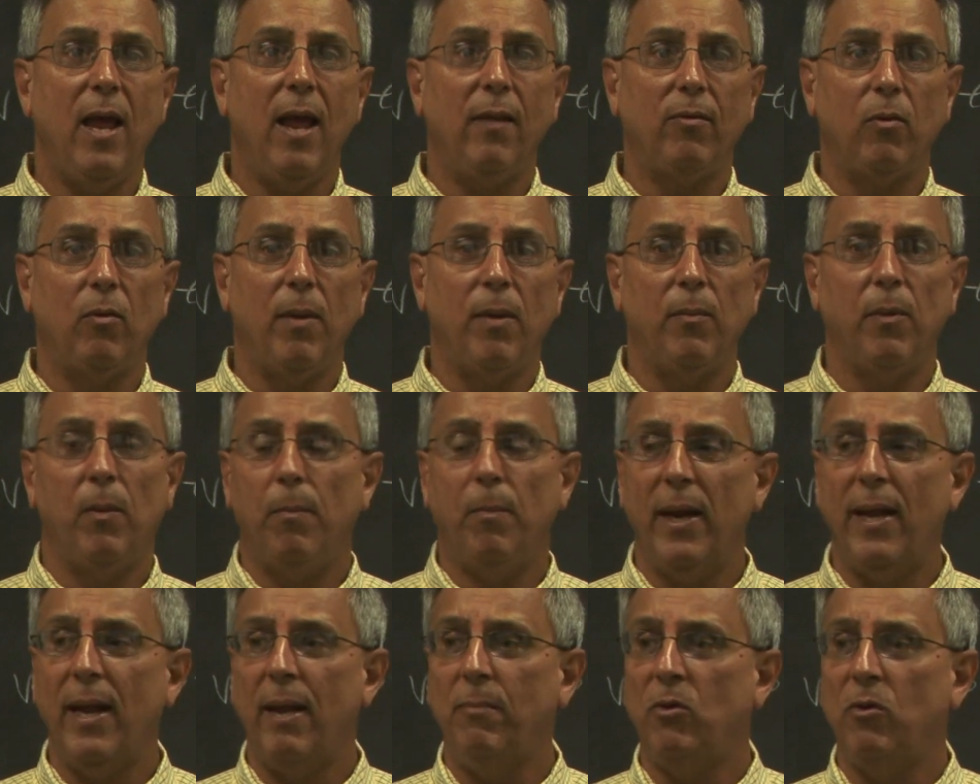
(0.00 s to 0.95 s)
you have to remember,
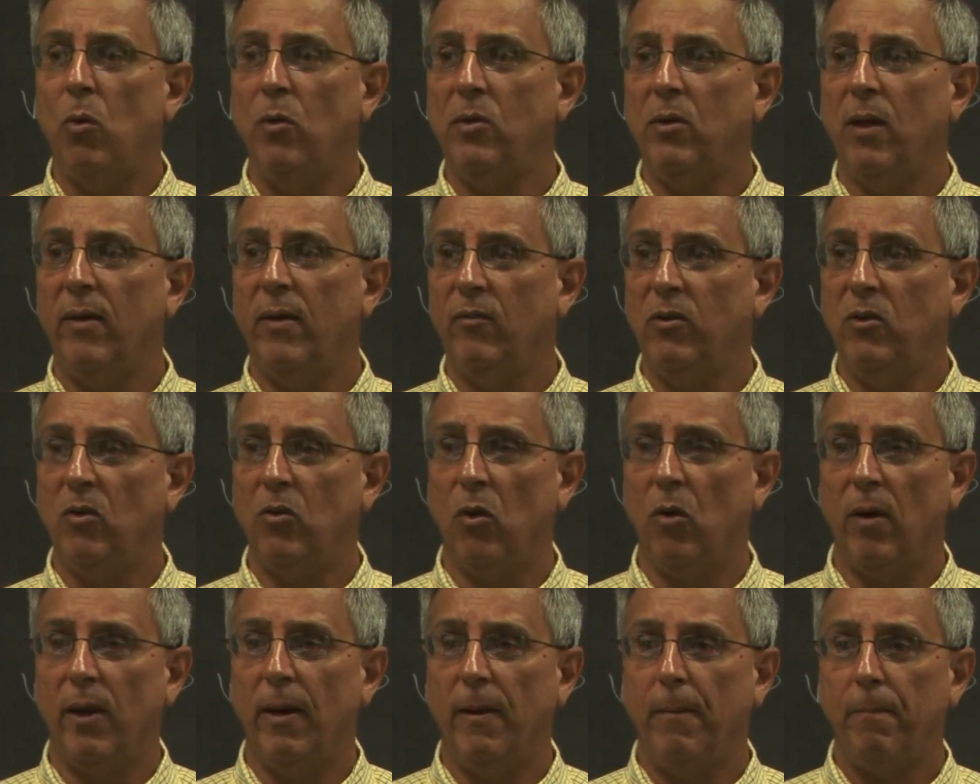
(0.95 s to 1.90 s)
my name's always on every
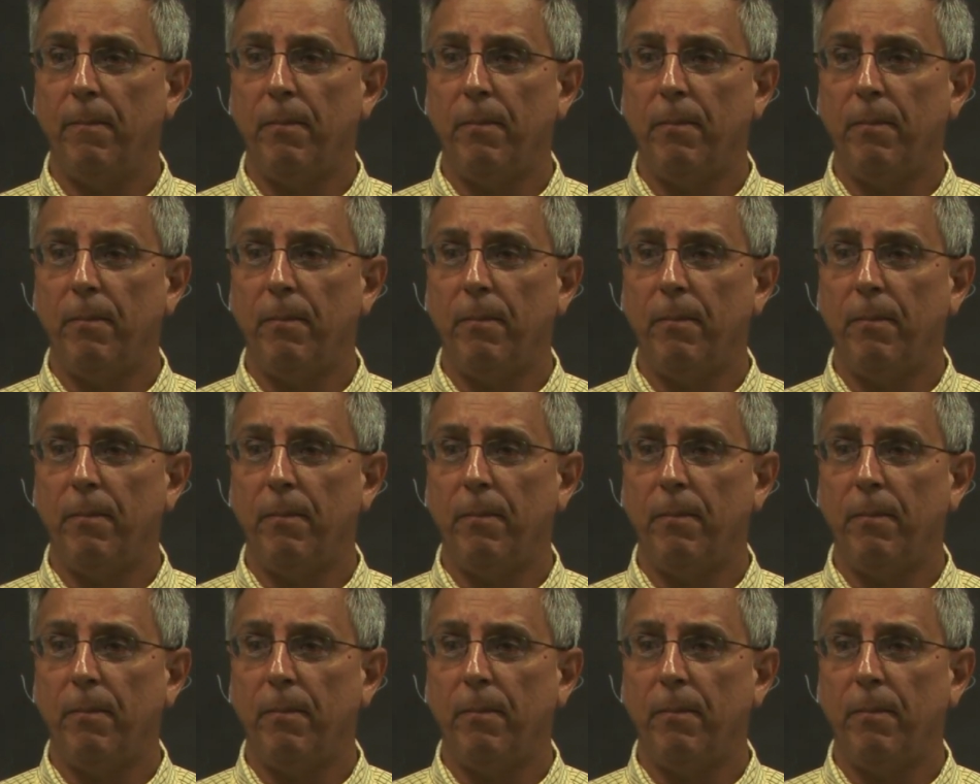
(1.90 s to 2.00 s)
story.